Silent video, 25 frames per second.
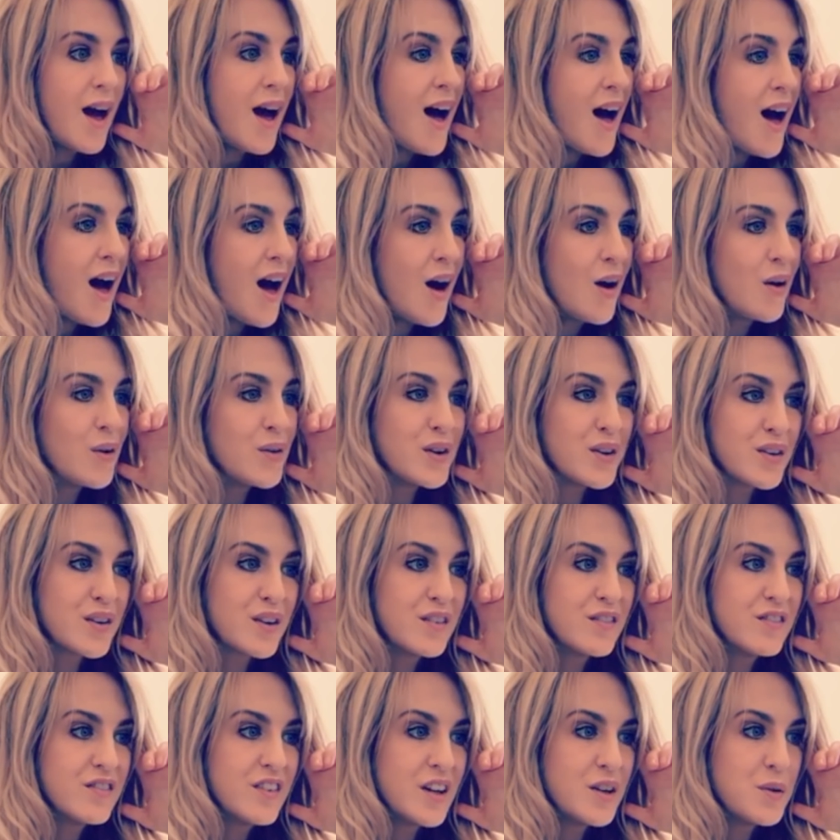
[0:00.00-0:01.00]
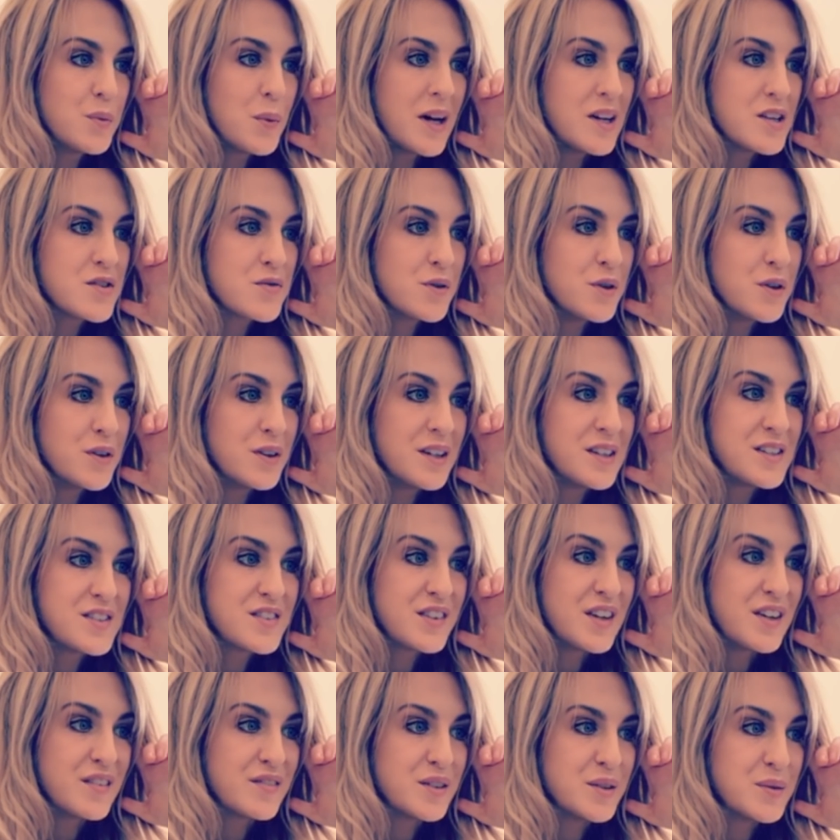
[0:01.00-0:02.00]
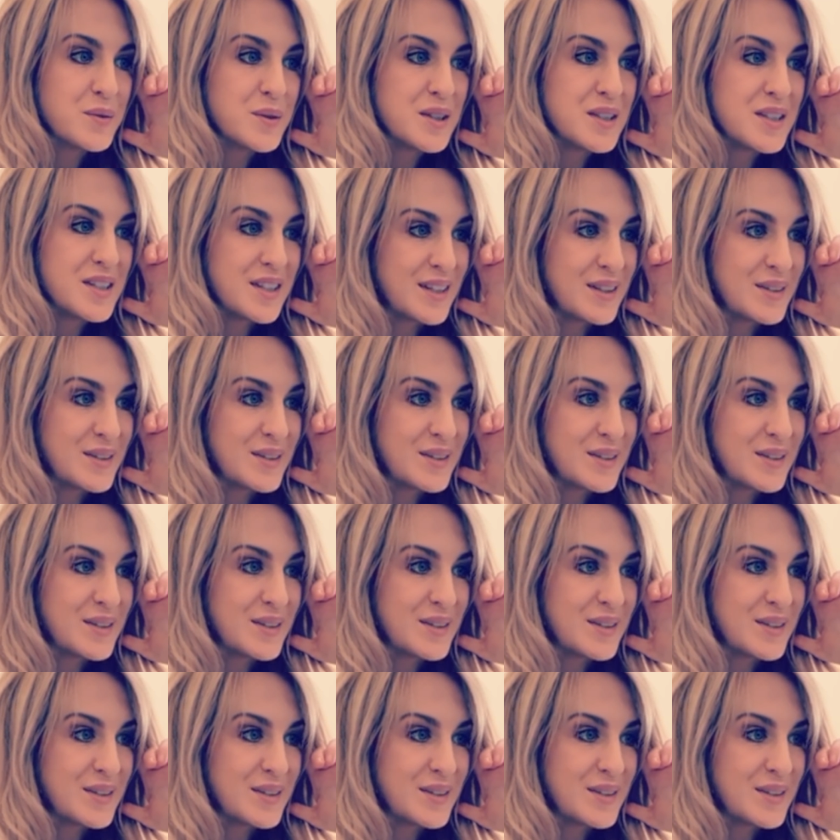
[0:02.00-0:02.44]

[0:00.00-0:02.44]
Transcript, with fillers: Oh, you're gonna find a way to ruin this for everyone too.